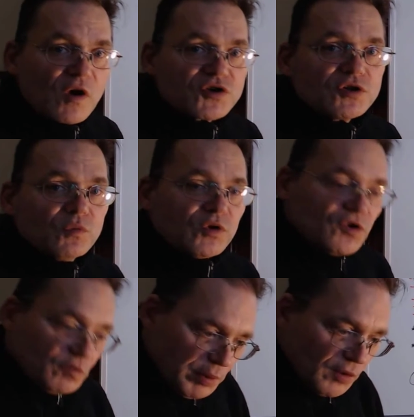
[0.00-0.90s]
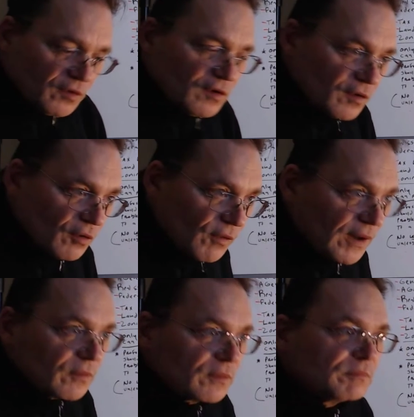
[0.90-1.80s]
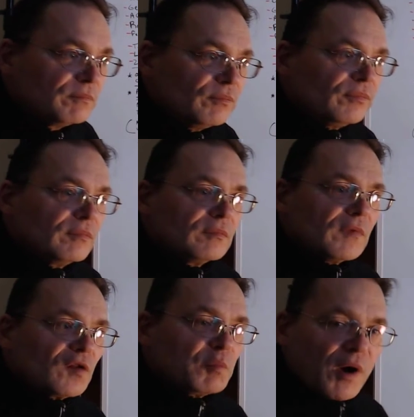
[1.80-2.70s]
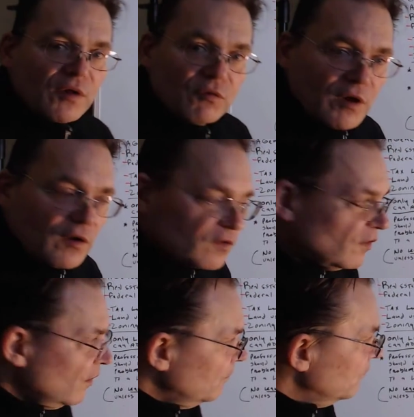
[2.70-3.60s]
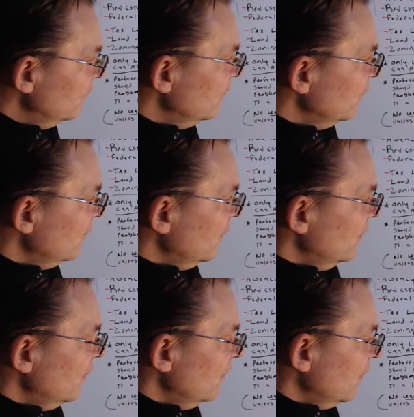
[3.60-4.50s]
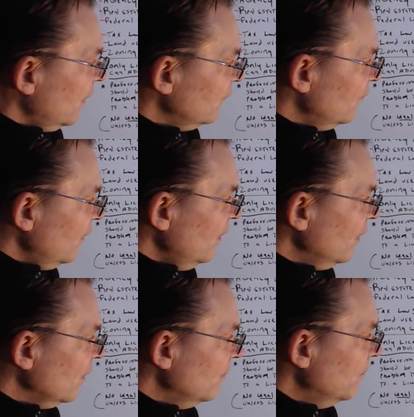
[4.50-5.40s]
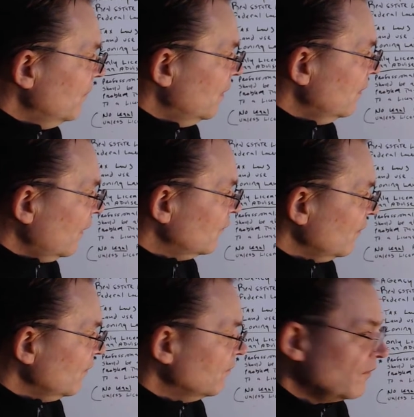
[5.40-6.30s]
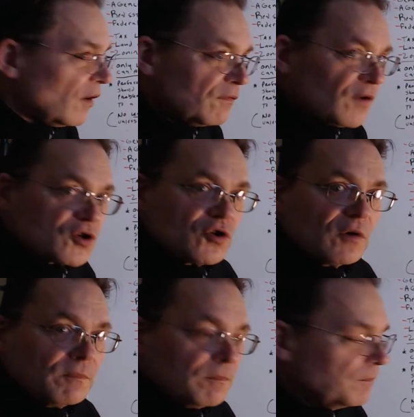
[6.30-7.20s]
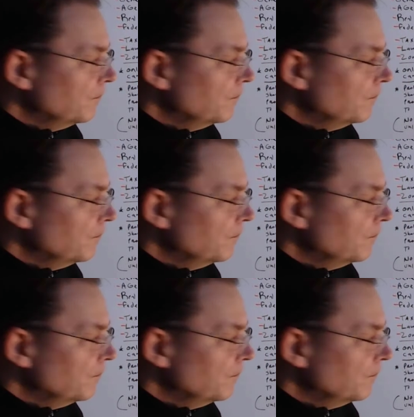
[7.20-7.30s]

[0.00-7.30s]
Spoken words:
structure, which is built into the ground. That's part of the real estate. That's a fixture.